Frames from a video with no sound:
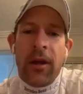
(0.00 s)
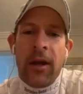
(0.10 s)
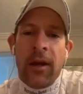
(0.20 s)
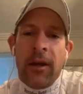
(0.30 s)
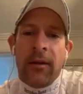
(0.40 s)

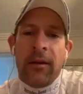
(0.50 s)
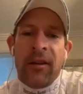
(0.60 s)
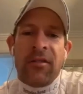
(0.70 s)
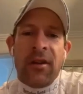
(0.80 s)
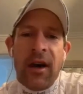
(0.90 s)
and
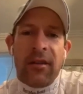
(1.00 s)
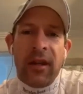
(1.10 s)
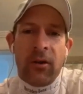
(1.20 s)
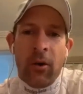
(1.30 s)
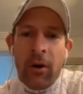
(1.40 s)
there's
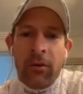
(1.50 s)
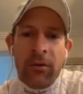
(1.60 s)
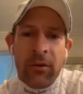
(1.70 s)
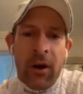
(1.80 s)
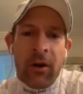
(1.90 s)
nothing quite
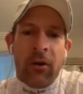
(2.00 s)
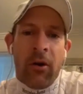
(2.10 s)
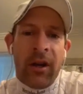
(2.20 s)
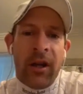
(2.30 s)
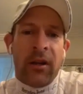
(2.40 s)
like
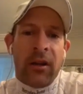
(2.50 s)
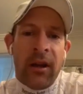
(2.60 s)
riding in the